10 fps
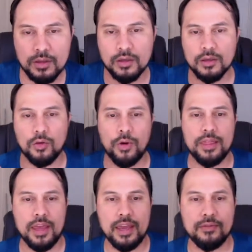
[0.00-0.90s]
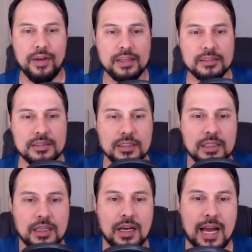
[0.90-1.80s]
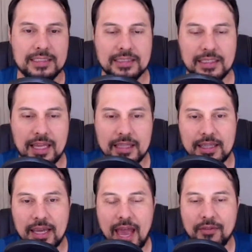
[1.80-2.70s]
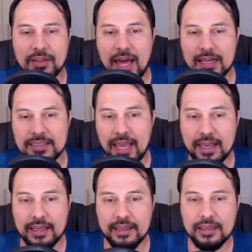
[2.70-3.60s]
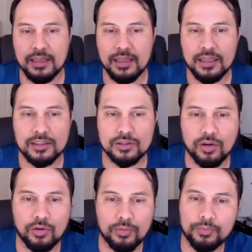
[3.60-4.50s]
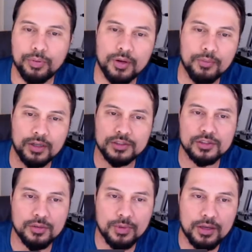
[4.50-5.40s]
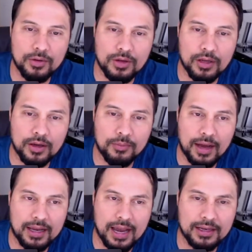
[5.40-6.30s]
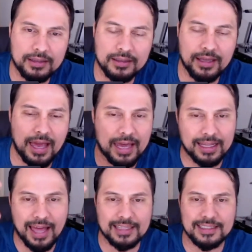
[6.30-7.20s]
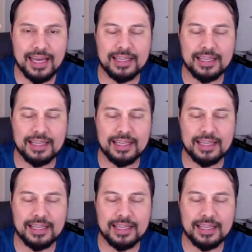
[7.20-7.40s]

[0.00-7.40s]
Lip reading: the way they invest, I see that they have a lot of tech. So pretty much to me, I kind of analyze that as